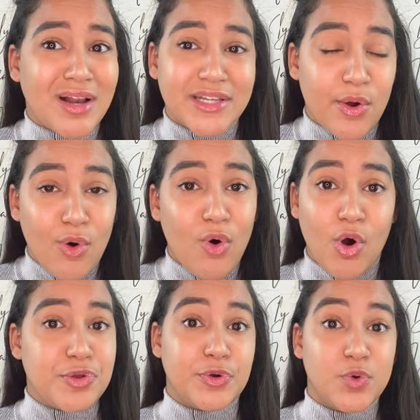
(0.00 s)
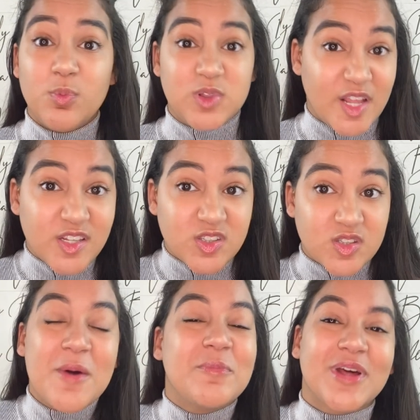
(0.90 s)
de ojo on your new place.
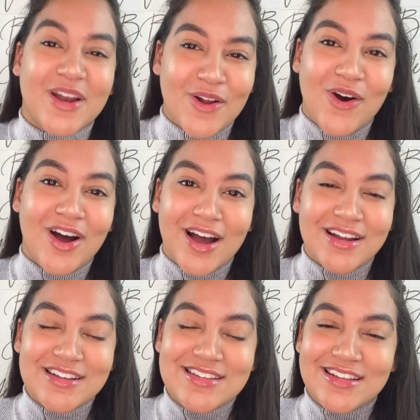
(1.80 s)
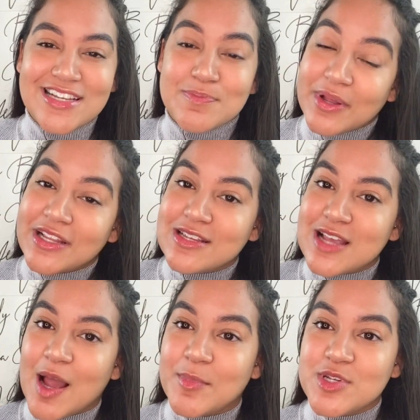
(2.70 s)
But in all honesty, spending
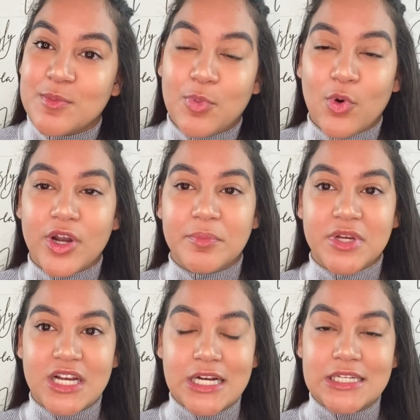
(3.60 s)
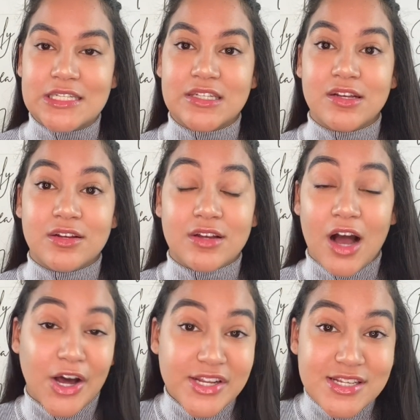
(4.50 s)
time is important because,
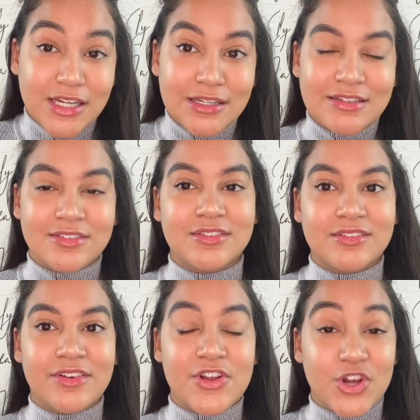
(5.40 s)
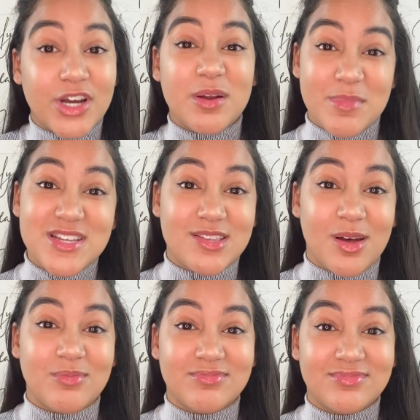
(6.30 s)
honestly, you're going to miss
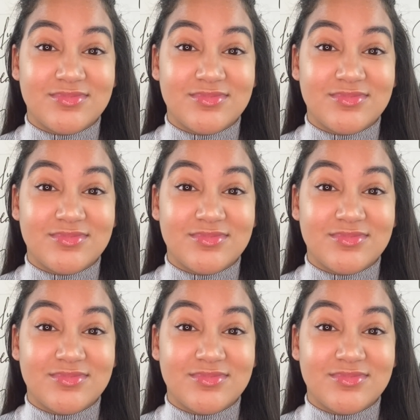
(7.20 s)
them.